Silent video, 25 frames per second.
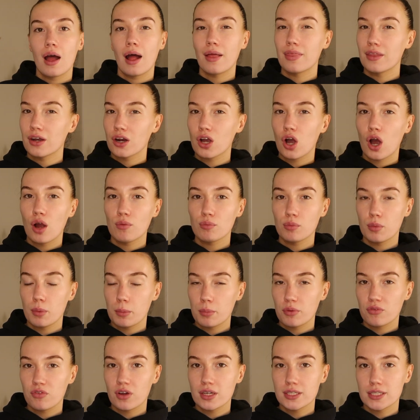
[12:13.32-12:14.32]
And then I can't
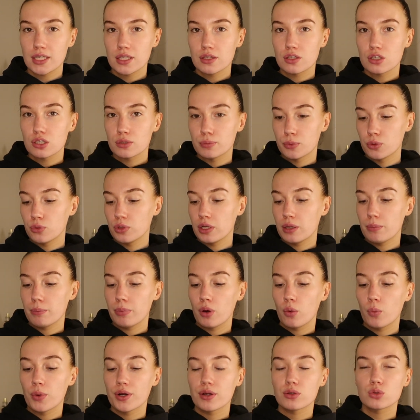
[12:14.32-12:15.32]
remember if I said this morning,
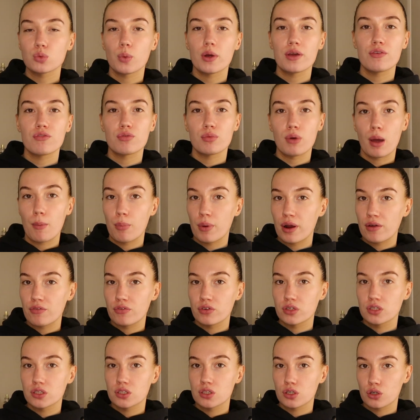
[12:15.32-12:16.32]
but when I was waiting for my
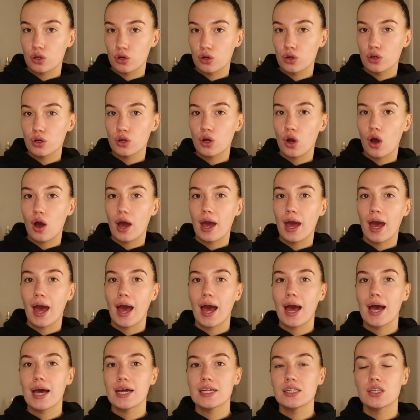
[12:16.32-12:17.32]
breakfast to cook, I
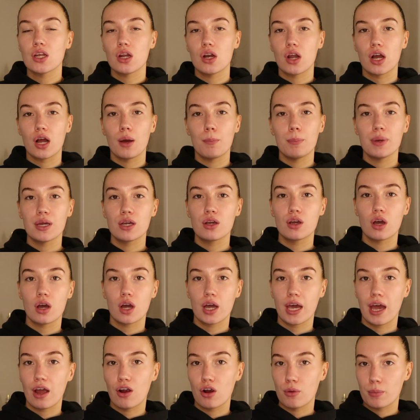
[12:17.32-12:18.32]
had like a big
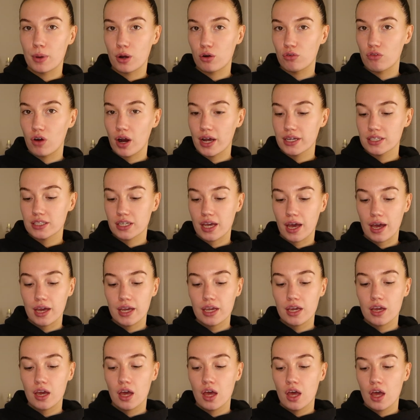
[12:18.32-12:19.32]
caramel rice
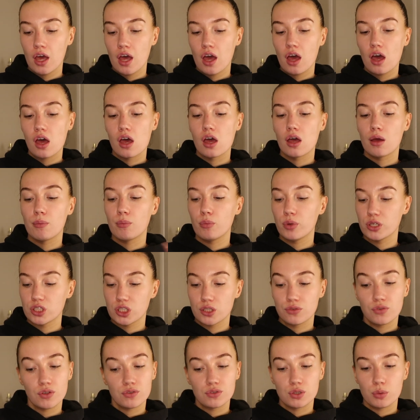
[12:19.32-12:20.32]
cake, which
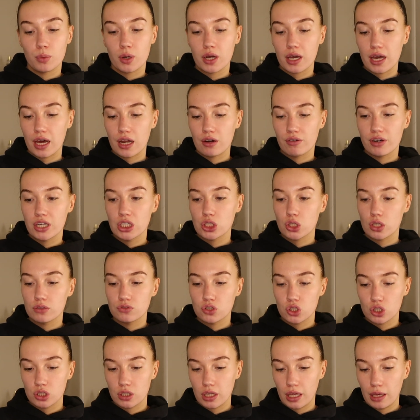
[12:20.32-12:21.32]
is 51 calories, so
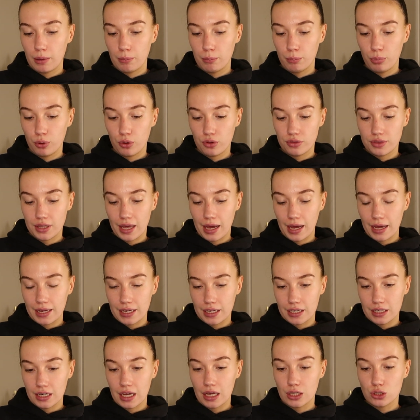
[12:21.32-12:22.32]
I've just input that
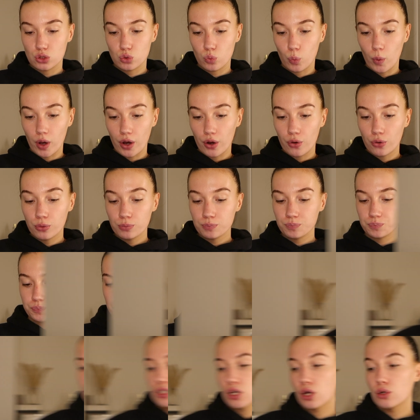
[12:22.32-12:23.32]
in as well.
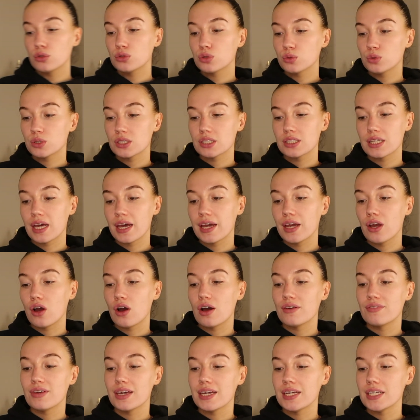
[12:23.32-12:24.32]
So in total today,
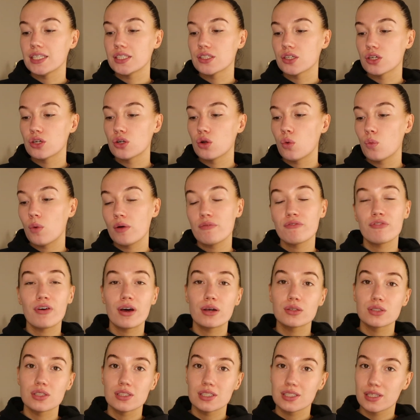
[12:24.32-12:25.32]
I've eaten
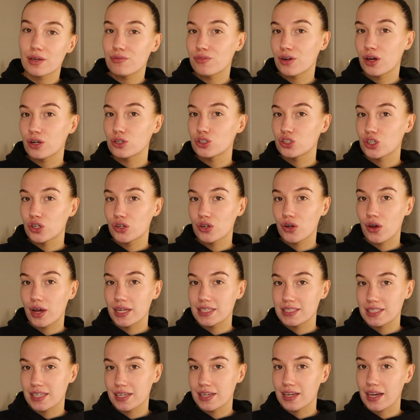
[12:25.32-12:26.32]

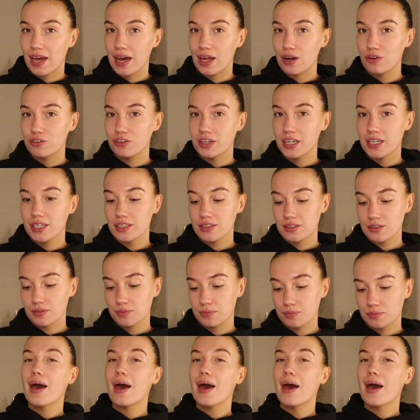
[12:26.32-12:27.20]
1,719 calories.